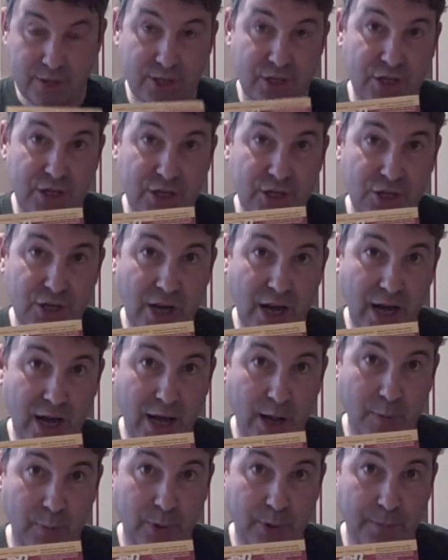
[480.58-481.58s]
is C
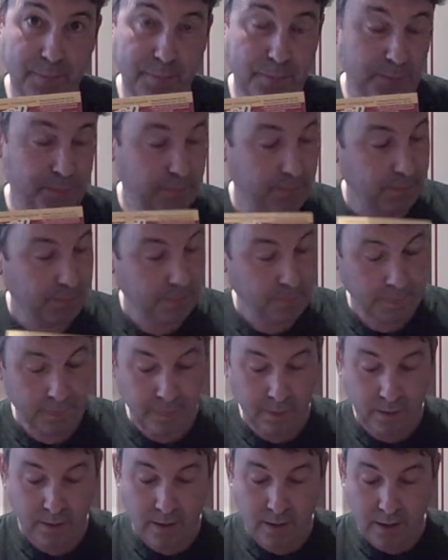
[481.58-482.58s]
sharp,
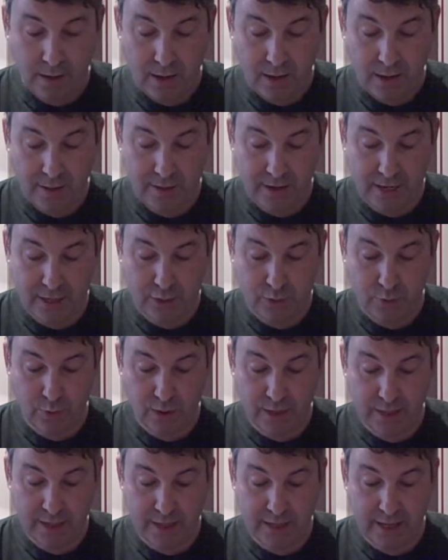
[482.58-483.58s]
and the next
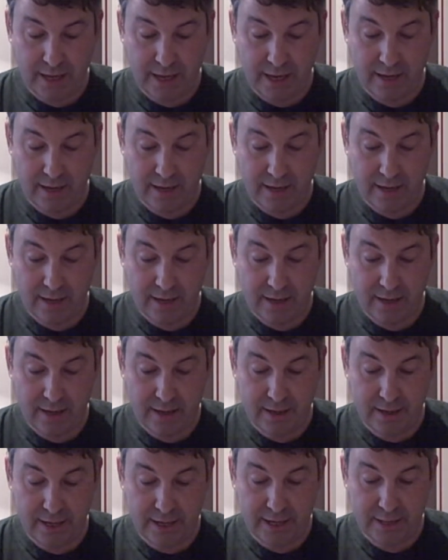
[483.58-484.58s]
one again
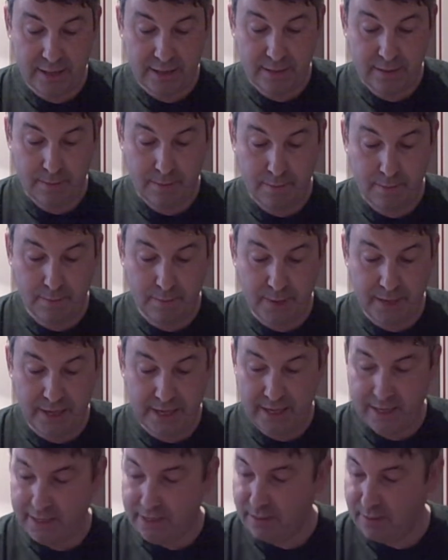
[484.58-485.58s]
is
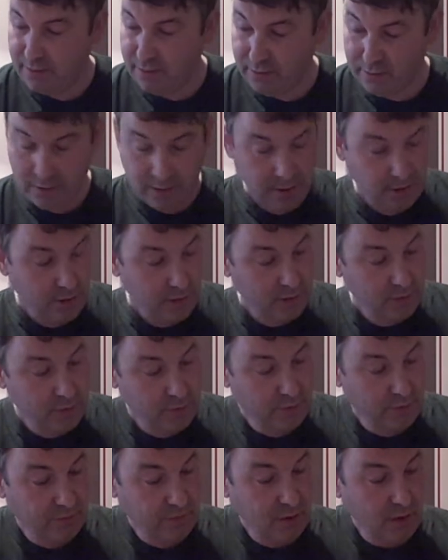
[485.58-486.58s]
B.
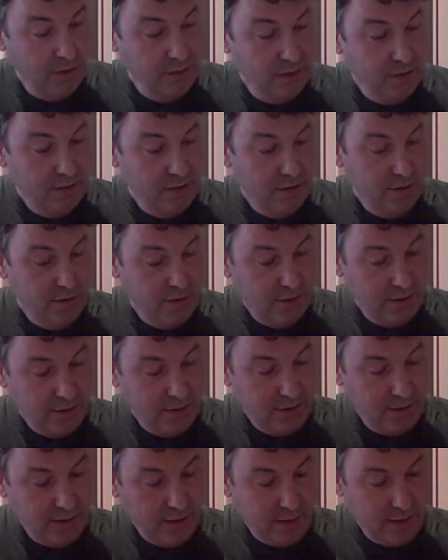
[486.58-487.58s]
So we've got
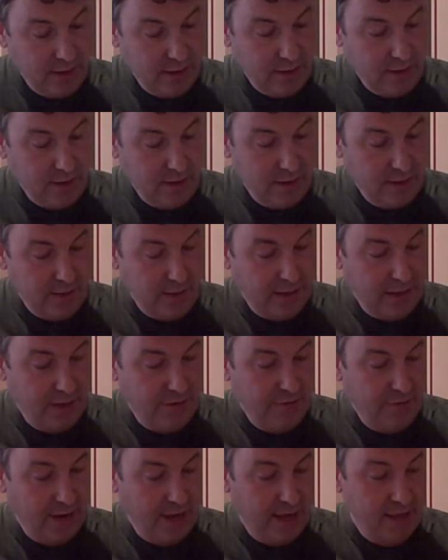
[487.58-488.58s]
E
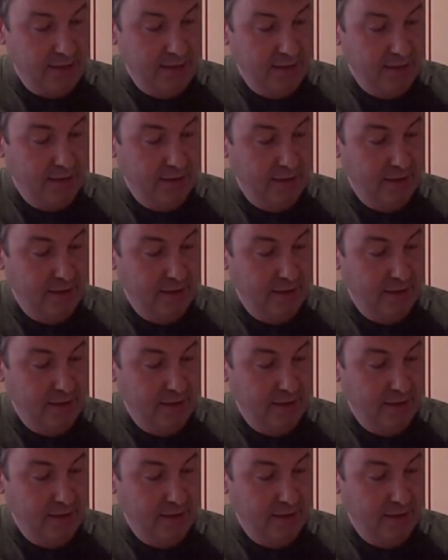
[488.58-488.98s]
flat,